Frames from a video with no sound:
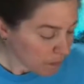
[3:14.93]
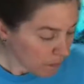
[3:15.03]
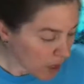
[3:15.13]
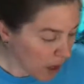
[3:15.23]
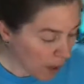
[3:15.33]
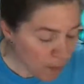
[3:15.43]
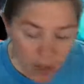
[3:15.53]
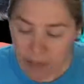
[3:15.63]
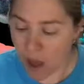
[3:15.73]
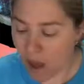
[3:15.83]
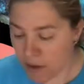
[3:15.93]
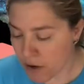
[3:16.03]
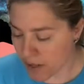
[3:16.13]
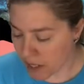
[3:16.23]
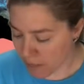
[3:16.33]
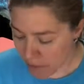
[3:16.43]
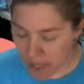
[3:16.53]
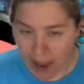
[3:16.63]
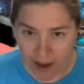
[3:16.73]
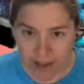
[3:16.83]
The other thing I've been
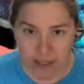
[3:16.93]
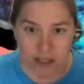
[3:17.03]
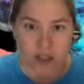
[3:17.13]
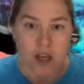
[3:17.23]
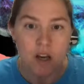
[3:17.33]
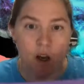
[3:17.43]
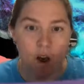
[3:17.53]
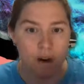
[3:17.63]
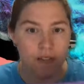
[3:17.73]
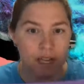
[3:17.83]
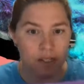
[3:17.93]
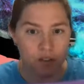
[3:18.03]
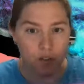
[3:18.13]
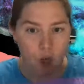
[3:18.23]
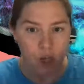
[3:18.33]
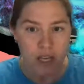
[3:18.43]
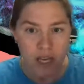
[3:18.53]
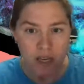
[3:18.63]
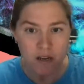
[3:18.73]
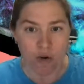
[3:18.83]
asked is, are they
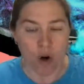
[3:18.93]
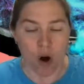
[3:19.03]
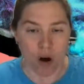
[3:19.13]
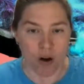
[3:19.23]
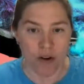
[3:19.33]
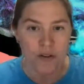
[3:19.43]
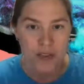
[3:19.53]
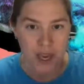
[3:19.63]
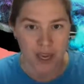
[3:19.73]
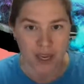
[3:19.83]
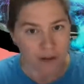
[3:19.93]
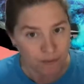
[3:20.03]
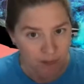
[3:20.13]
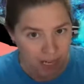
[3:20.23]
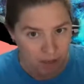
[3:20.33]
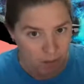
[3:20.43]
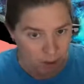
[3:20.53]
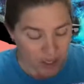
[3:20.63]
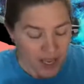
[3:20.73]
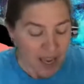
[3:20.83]
solid or are they
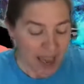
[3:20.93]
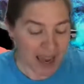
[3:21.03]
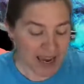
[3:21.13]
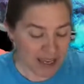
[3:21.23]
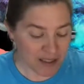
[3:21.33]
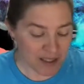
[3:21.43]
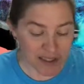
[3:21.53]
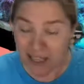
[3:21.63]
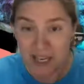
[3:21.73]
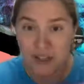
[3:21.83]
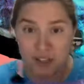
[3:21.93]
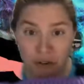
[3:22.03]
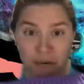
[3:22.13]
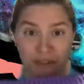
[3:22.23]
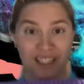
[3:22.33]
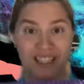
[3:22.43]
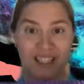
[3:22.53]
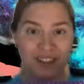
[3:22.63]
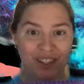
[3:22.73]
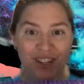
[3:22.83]
inflatable? And they do really
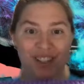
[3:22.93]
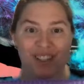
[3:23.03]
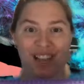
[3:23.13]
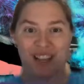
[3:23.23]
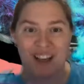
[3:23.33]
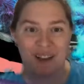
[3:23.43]
look like